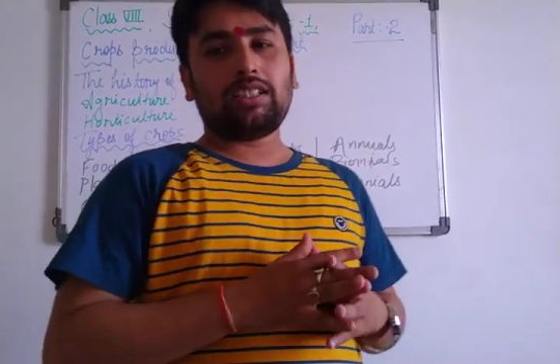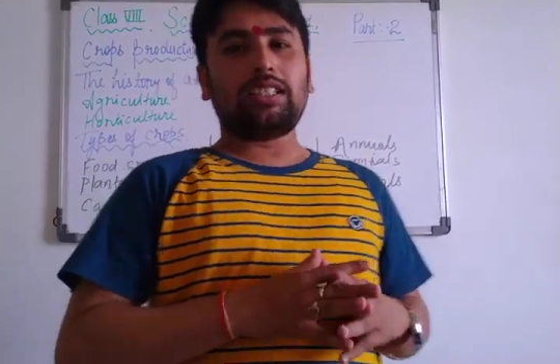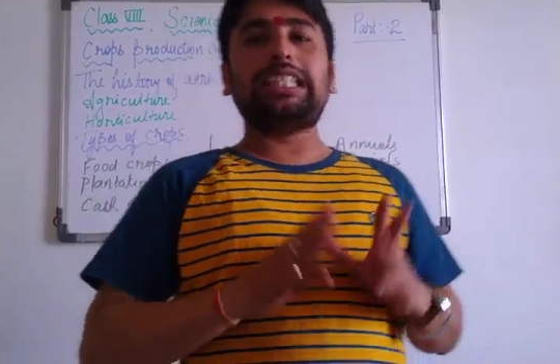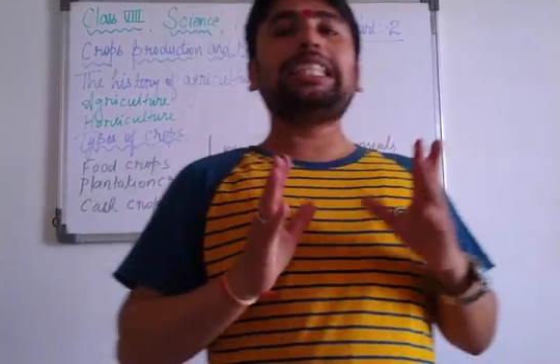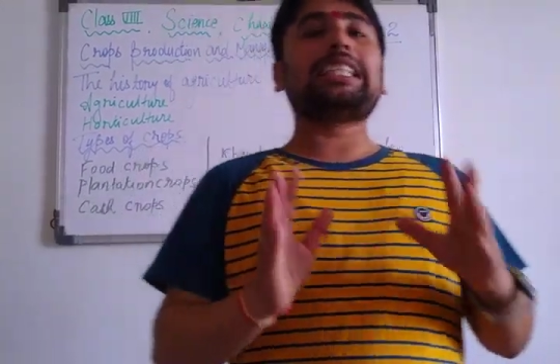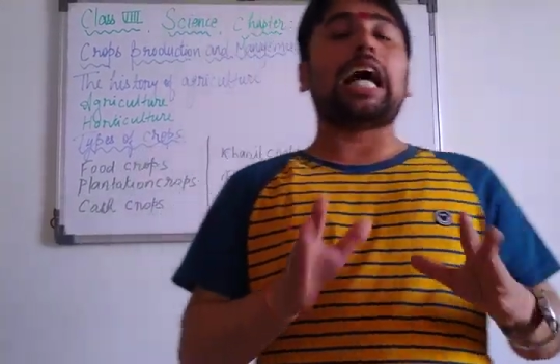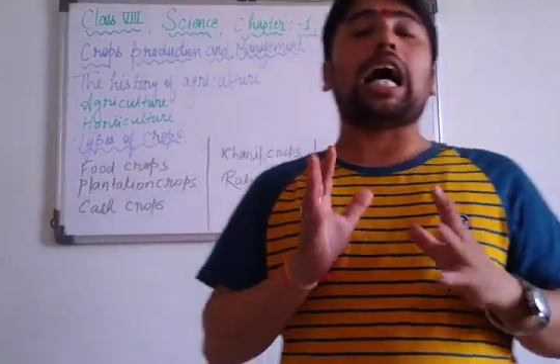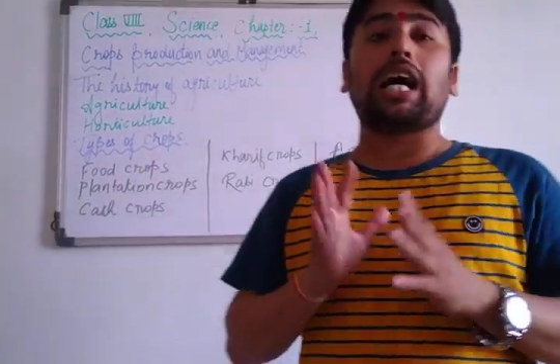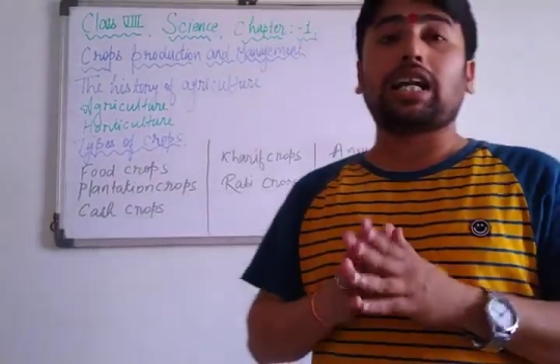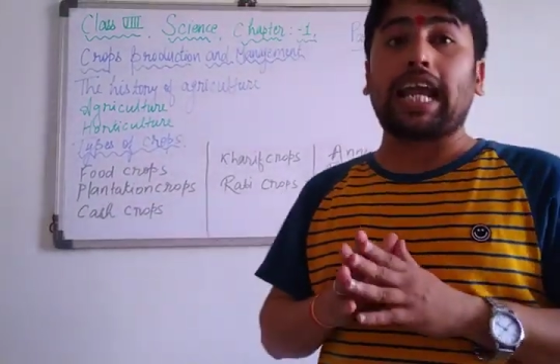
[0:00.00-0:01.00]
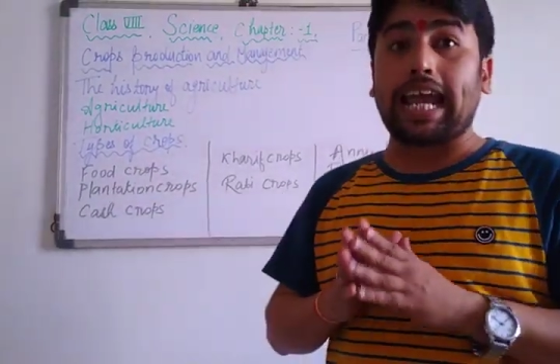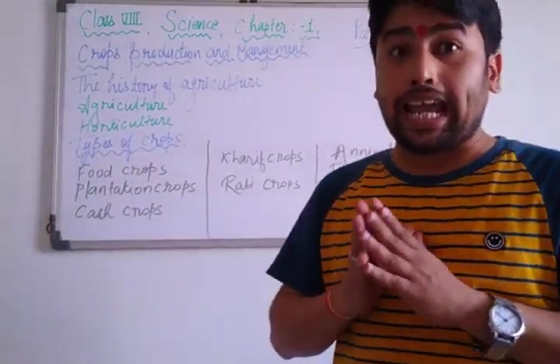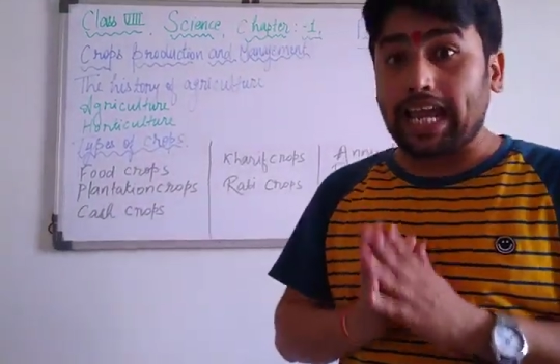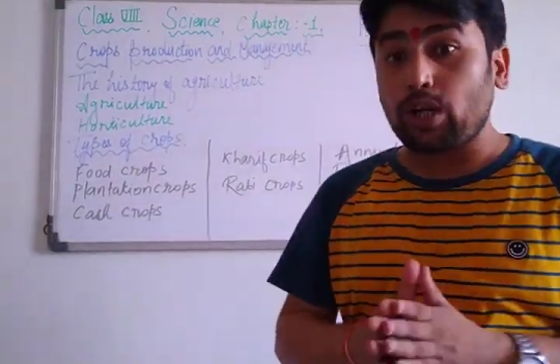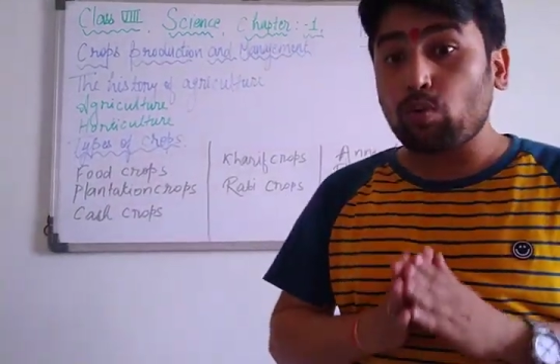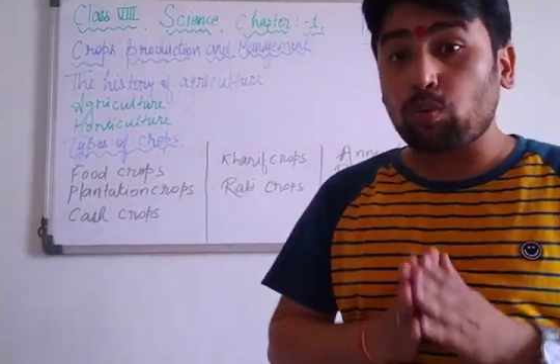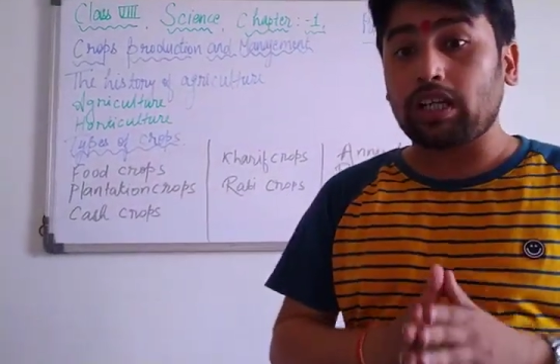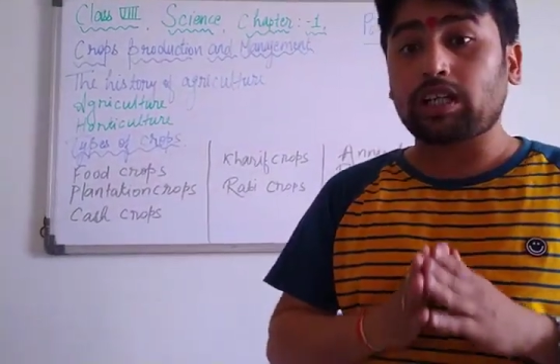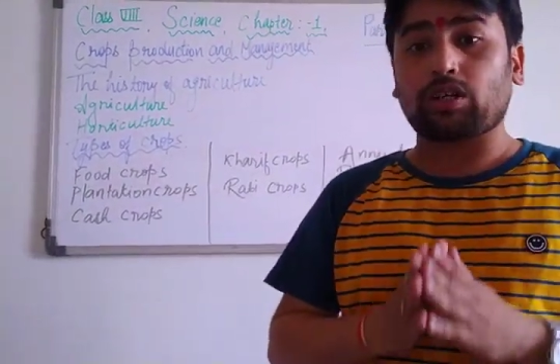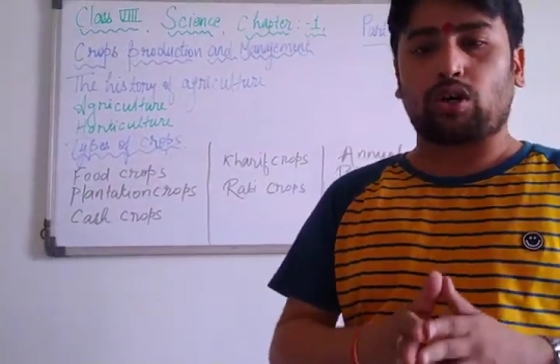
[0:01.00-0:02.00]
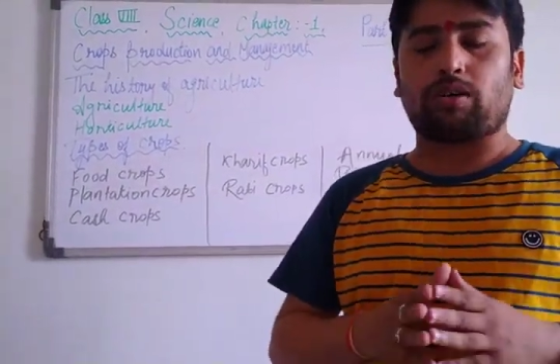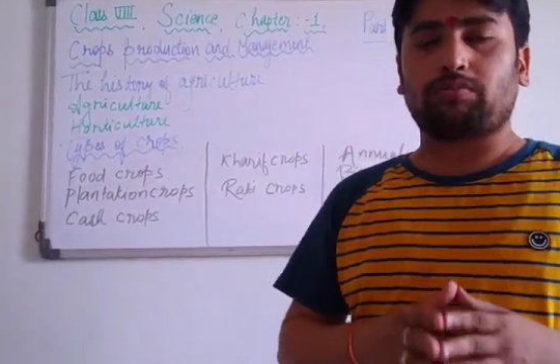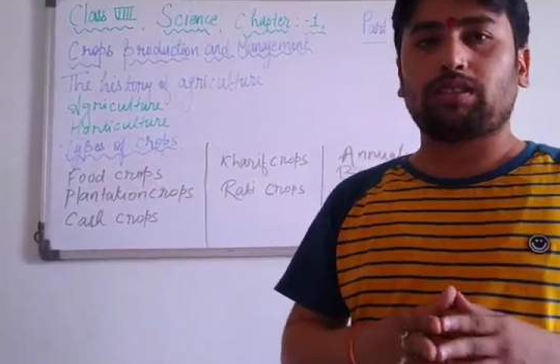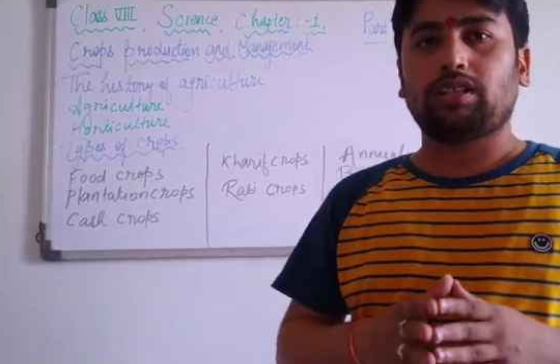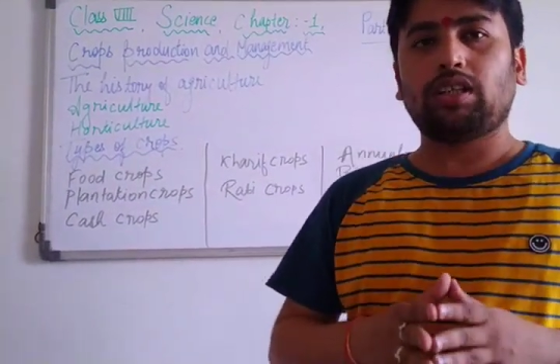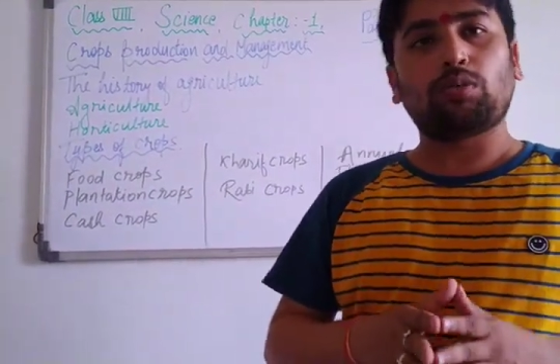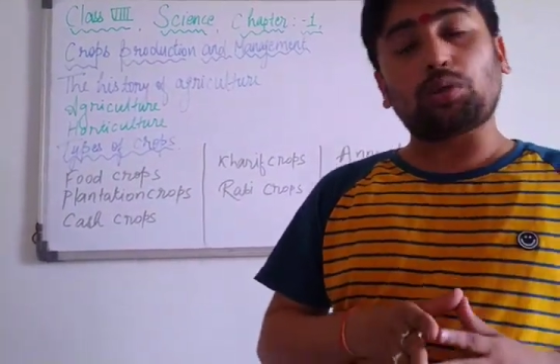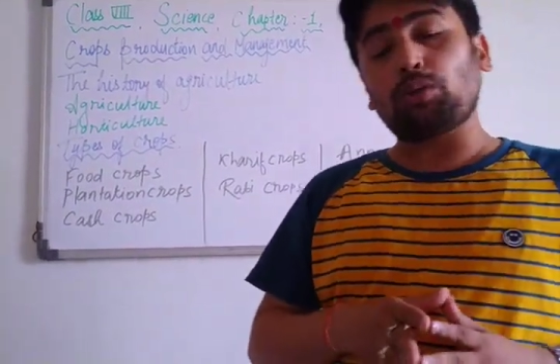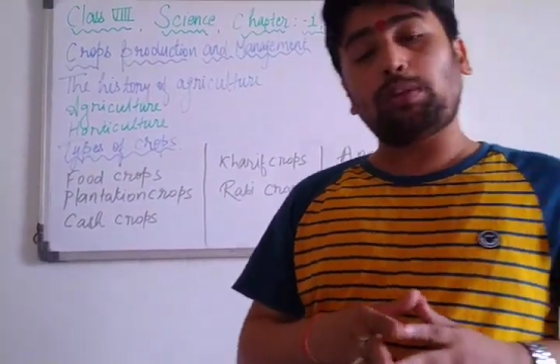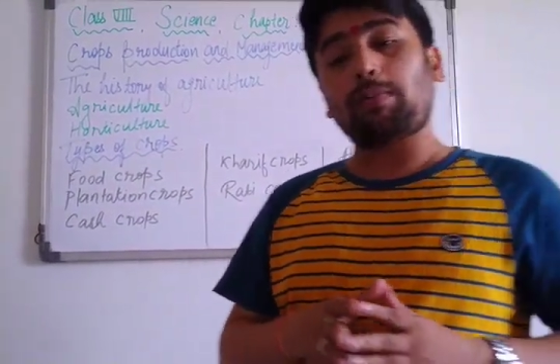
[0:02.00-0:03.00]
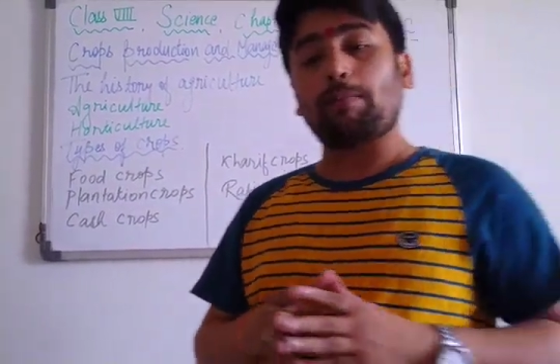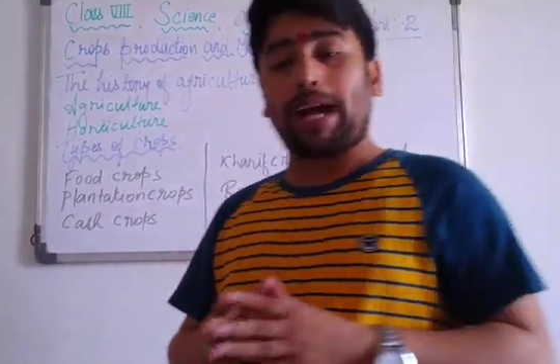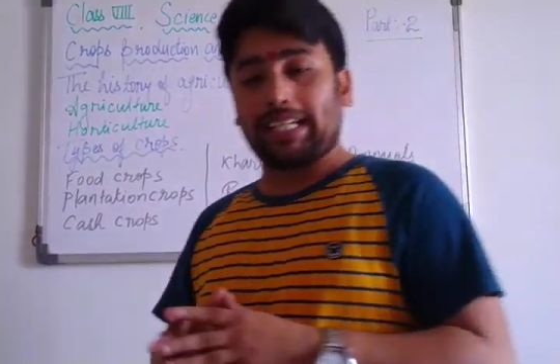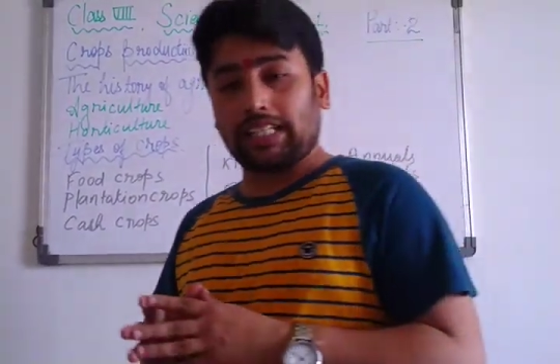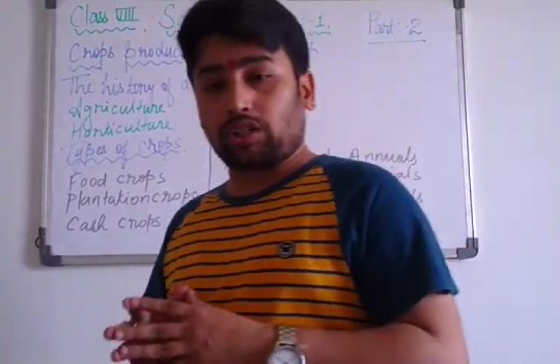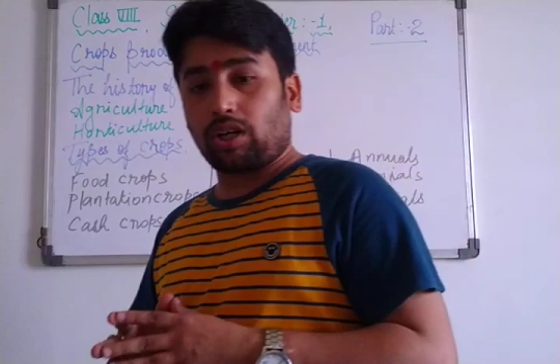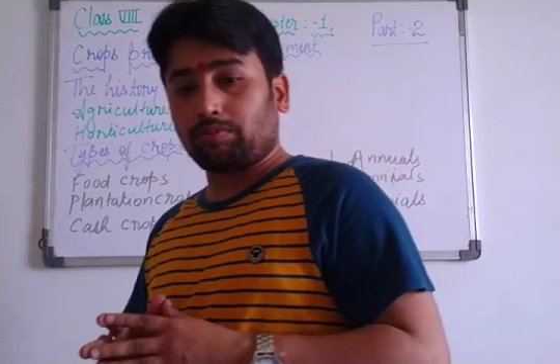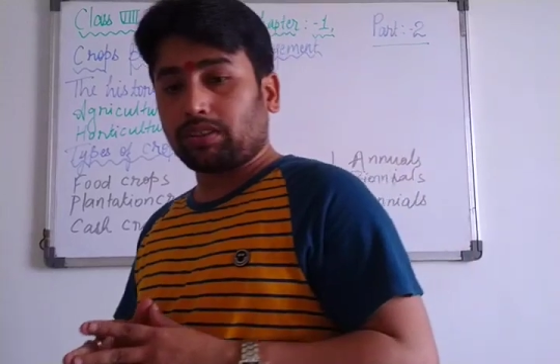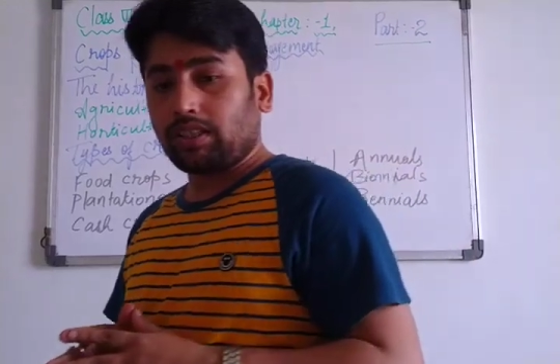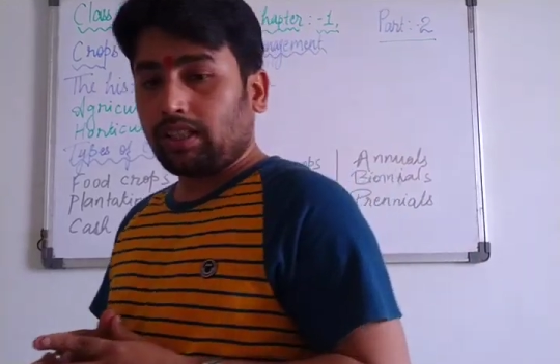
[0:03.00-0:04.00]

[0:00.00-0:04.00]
these are annual crops. What do you mean by biennial crops?